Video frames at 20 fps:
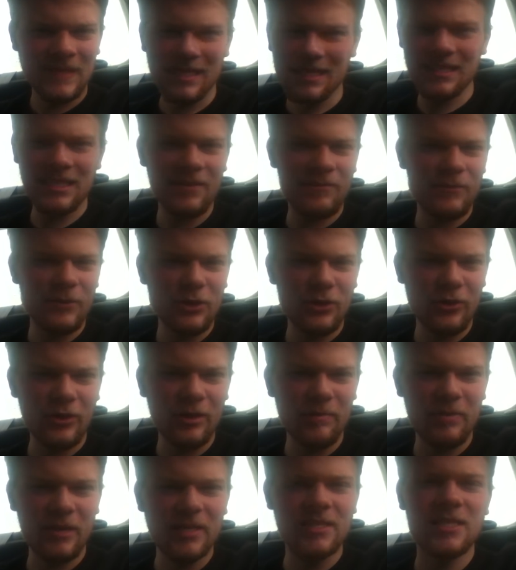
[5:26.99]
Except for
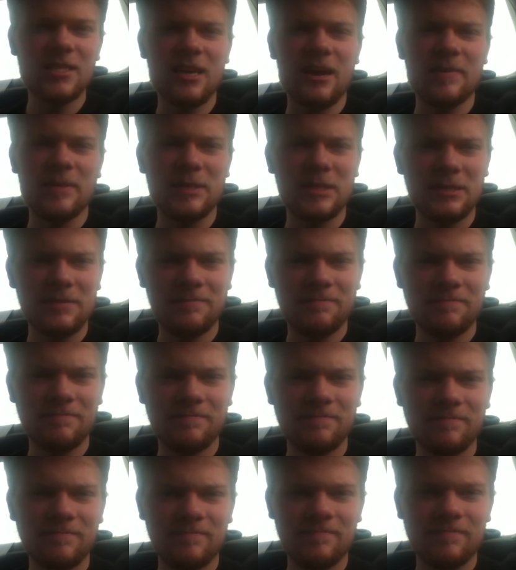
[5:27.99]
during the pit stops.
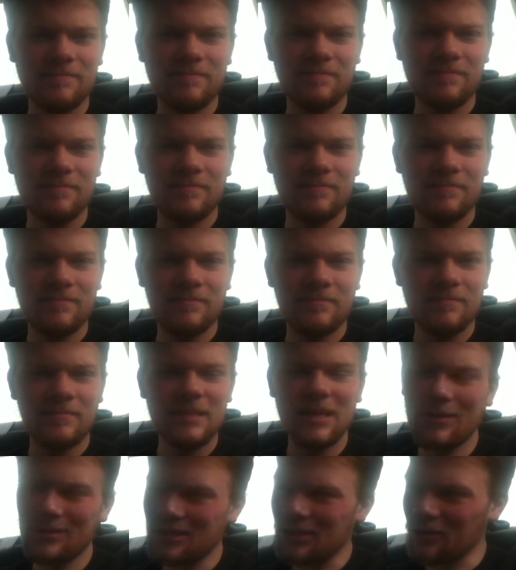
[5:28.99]

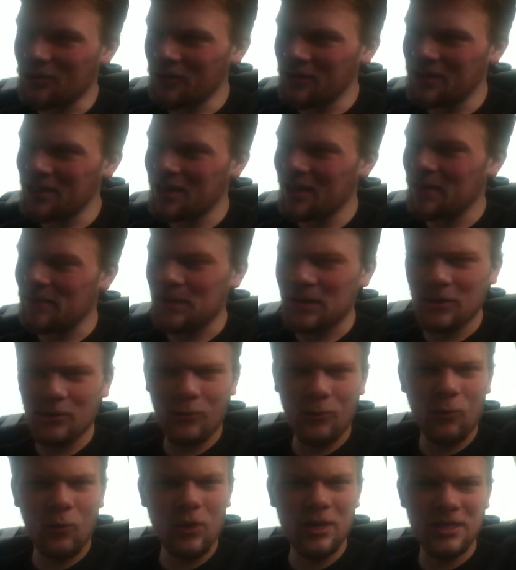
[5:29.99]
That was the only time that
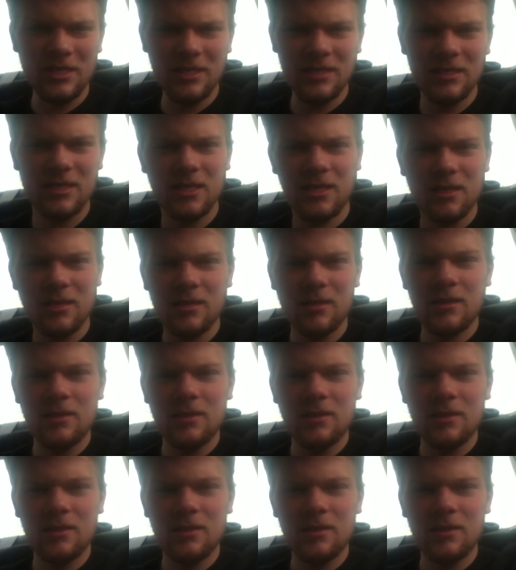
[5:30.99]
it wasn't